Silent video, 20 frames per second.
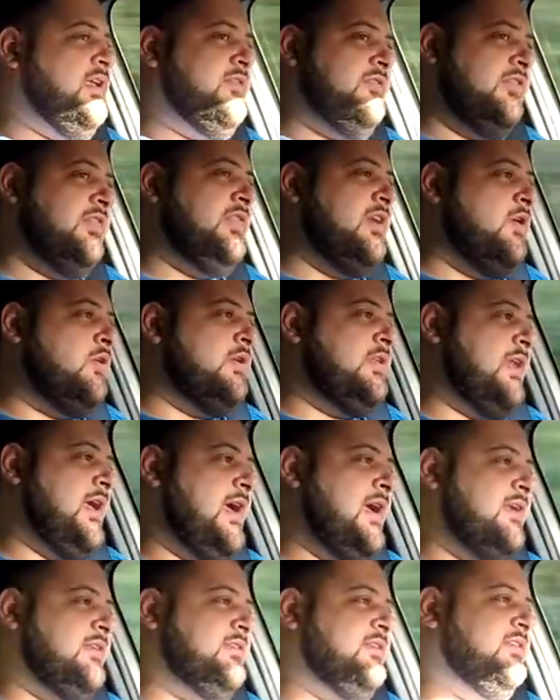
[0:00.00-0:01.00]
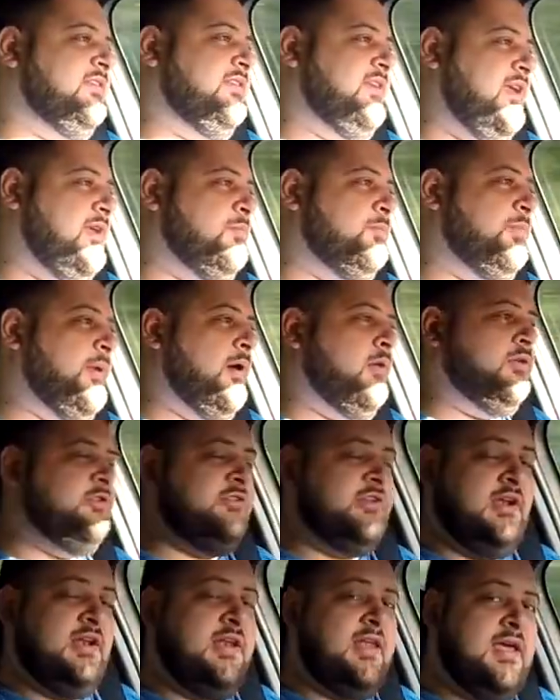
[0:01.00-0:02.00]
even though it has the same
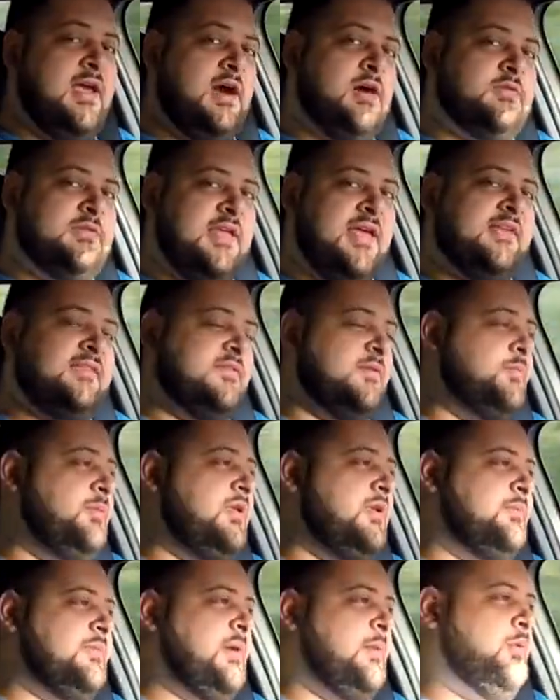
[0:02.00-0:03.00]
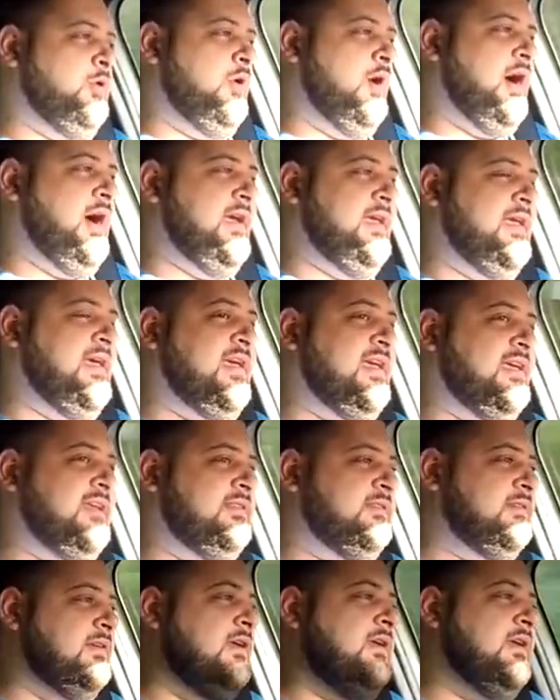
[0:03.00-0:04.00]
powertrain layout as the BMW
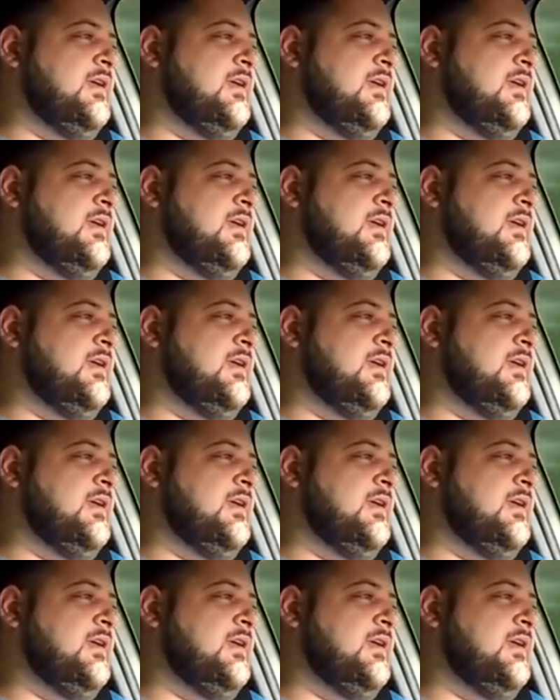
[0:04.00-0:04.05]
i8,